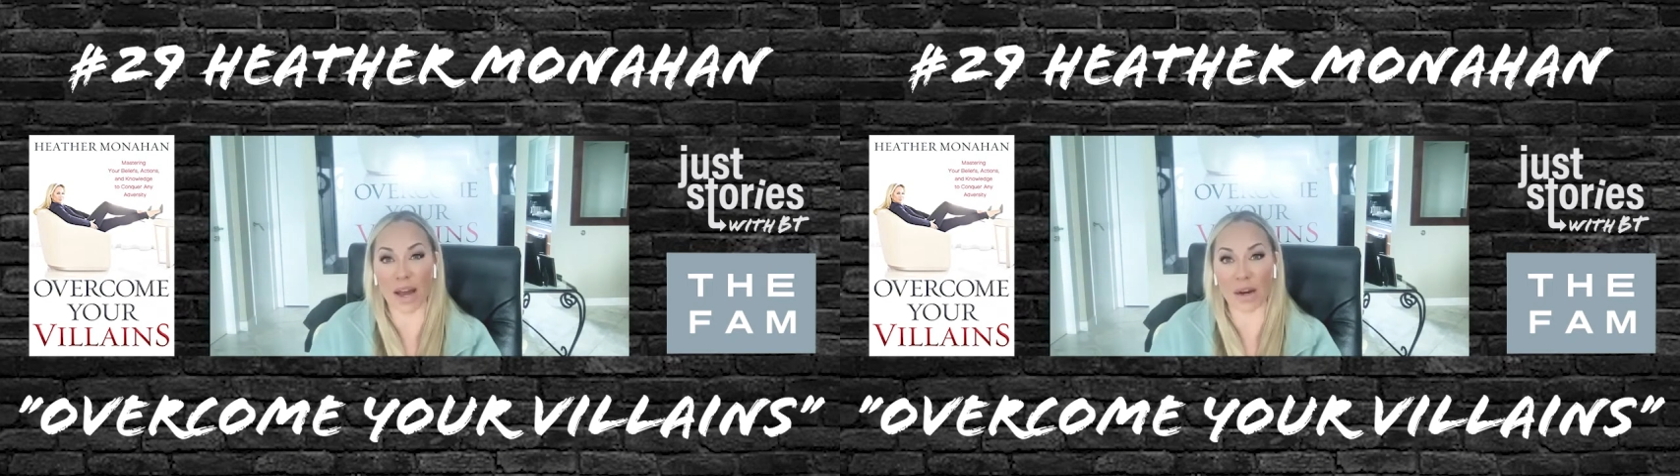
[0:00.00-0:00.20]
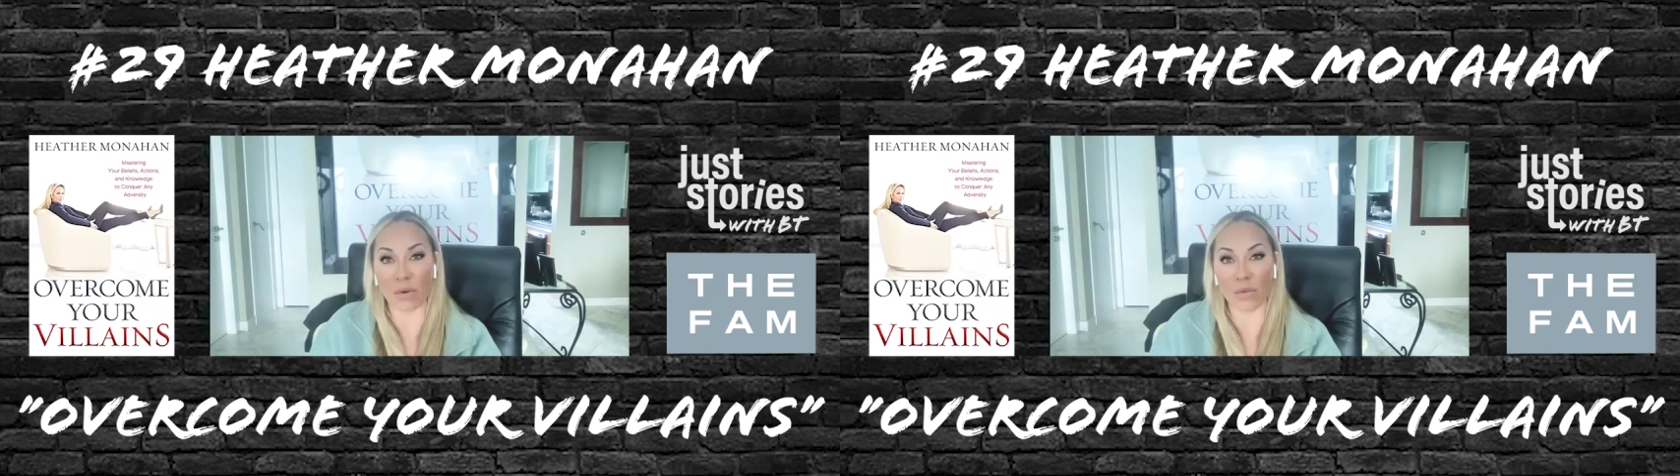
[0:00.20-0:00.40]

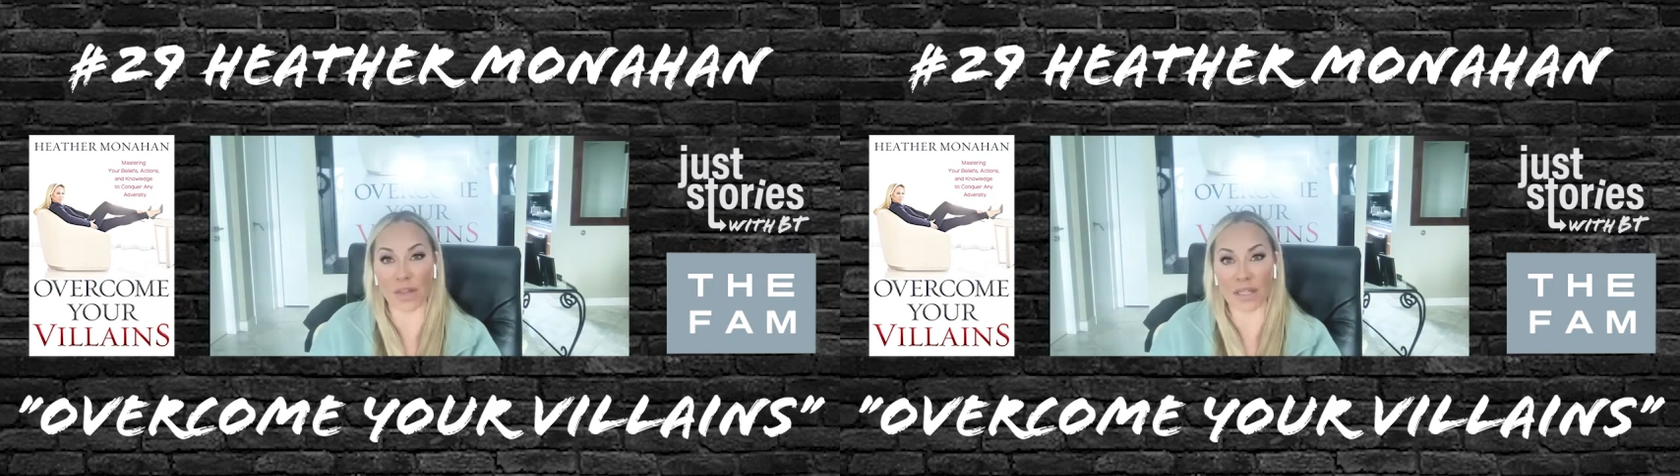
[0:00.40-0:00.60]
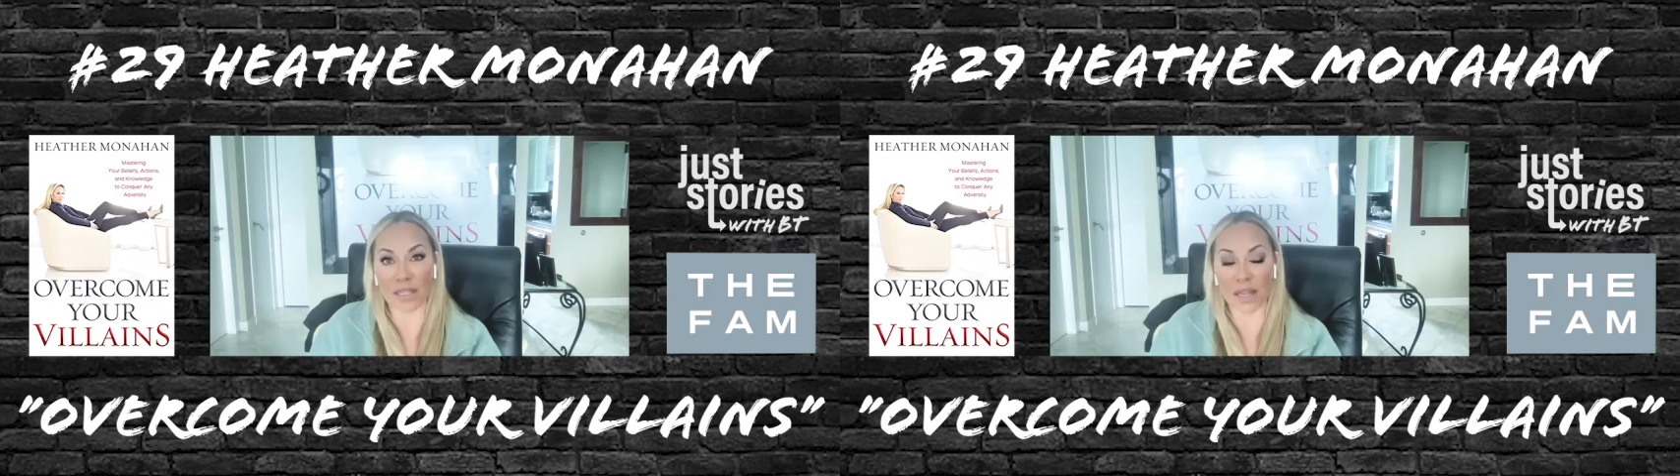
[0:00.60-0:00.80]
how to move
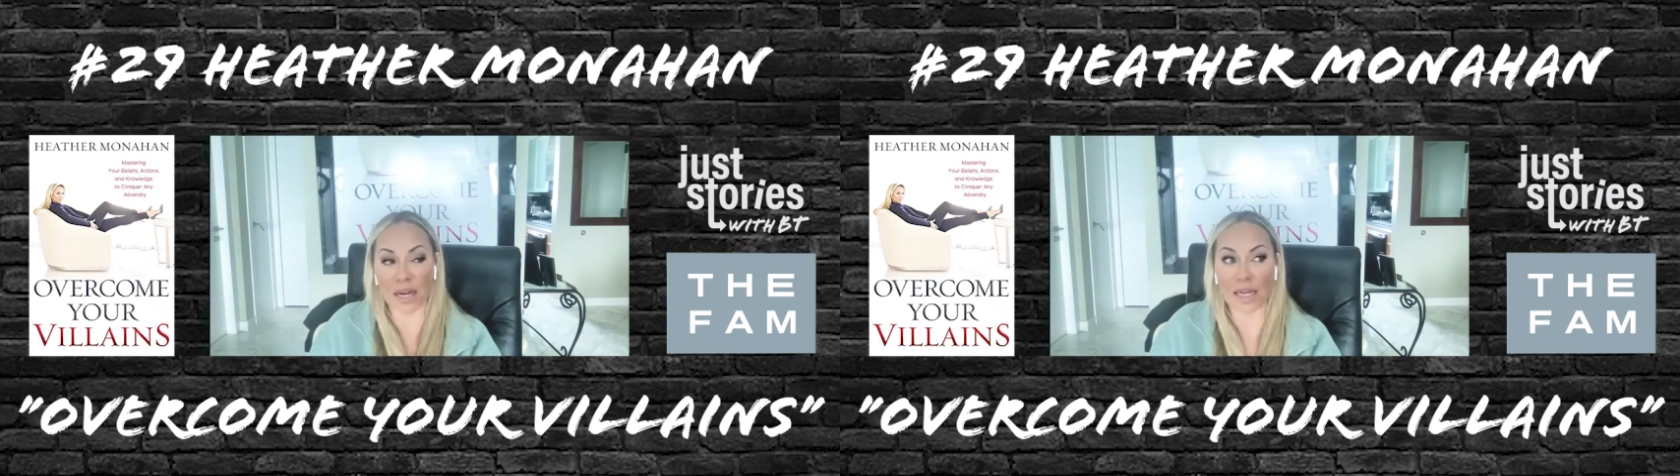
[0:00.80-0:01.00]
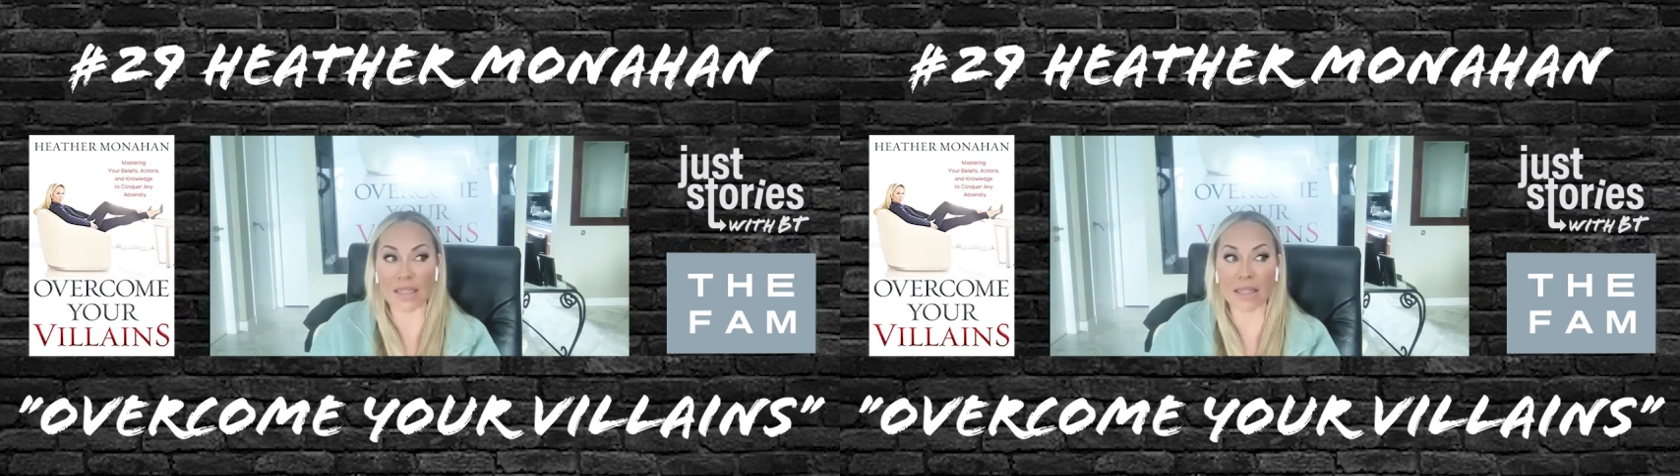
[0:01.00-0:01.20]
things to the
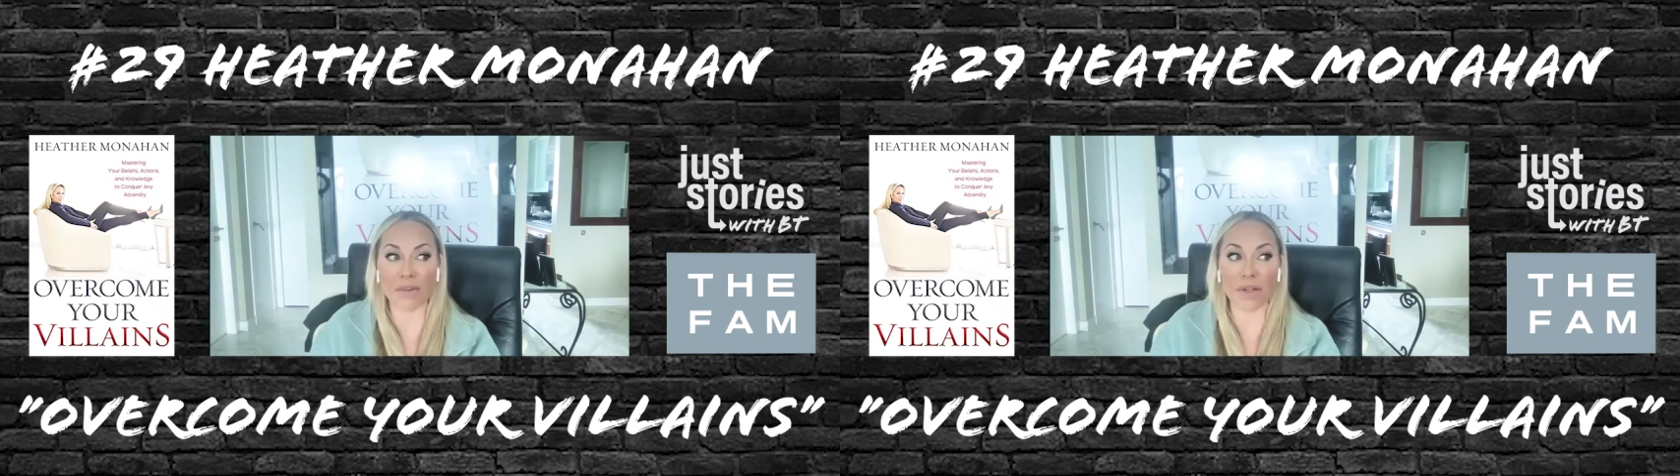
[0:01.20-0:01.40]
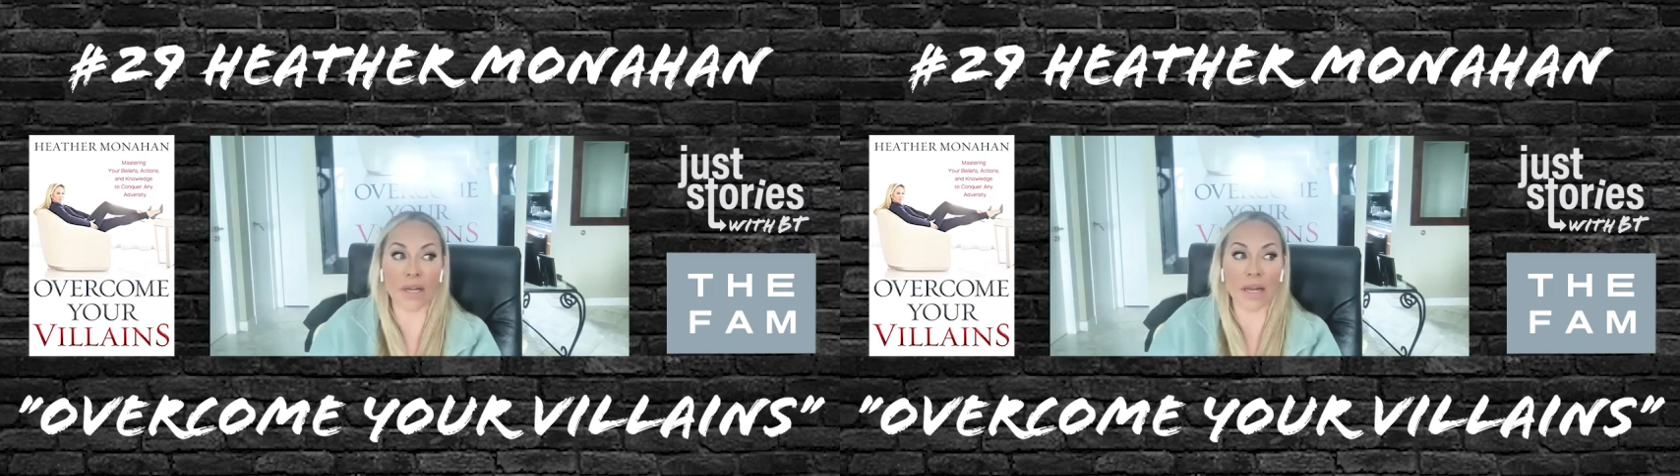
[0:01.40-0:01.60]
next
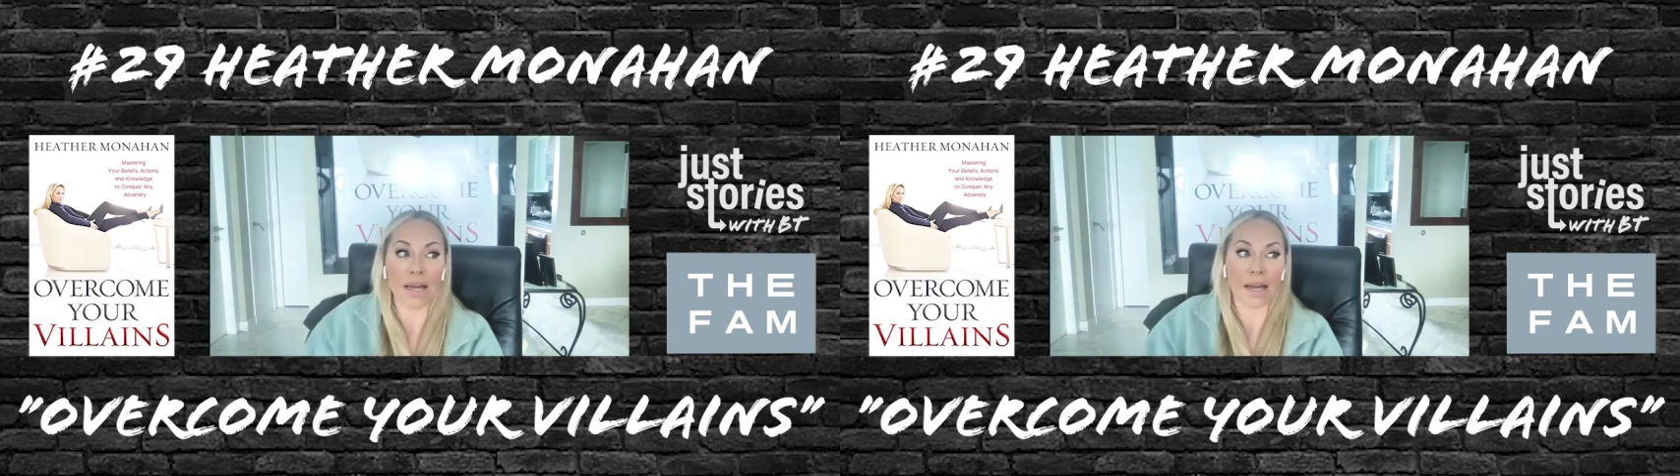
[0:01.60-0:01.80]
level.